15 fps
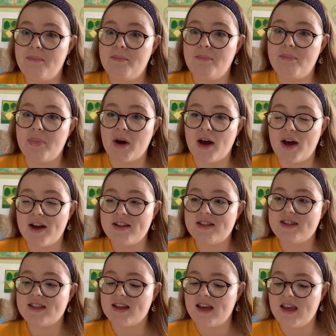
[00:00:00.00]
but
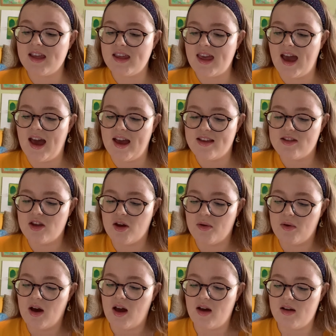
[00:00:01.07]
yeah, so
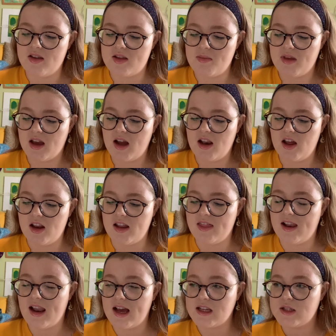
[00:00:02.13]
something I learnt in the
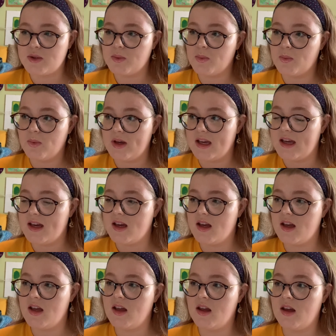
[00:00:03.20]
last week
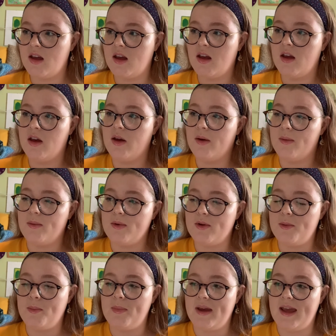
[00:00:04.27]
would
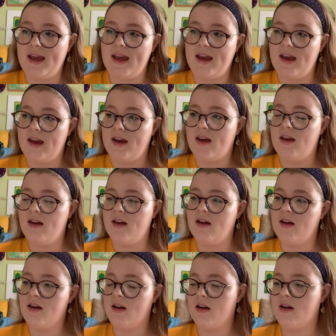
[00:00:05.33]
be
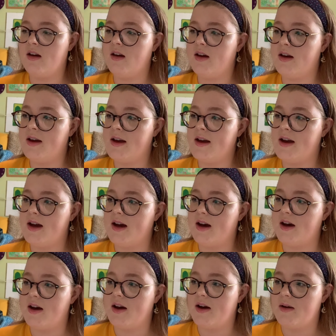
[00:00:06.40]

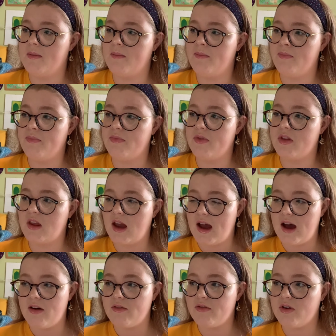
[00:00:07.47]
to
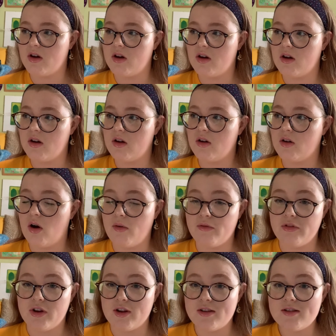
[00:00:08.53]
have
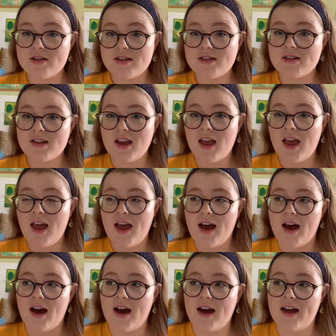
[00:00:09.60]
confidence
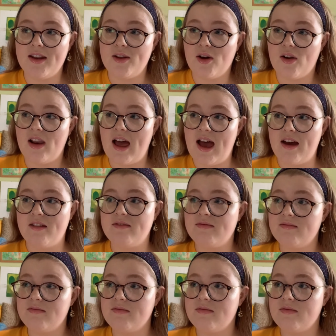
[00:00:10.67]
and not let
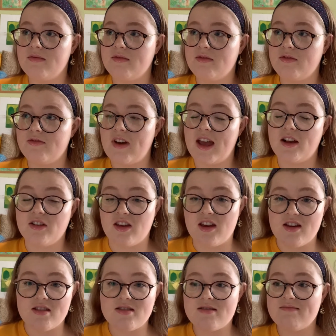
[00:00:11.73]

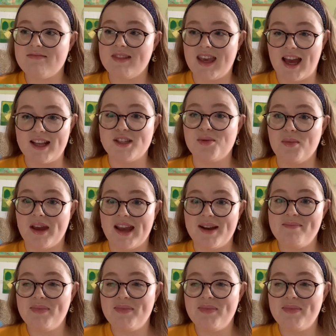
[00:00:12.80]
failures get to me.